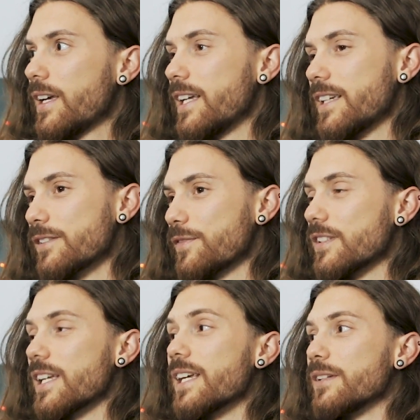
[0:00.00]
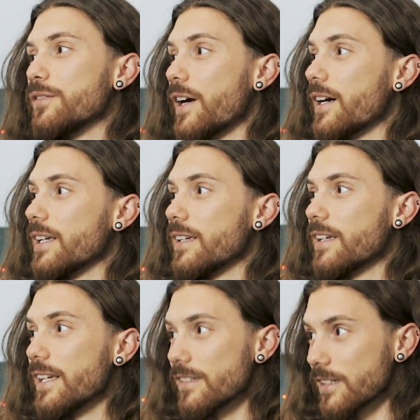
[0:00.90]
It gets fatigued
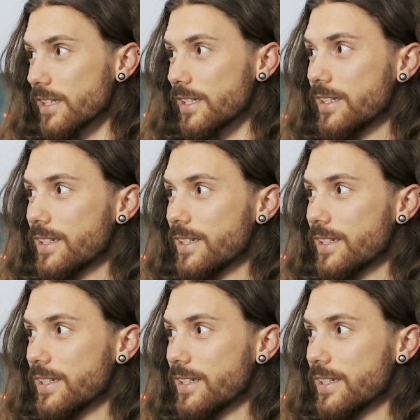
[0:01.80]
very easily.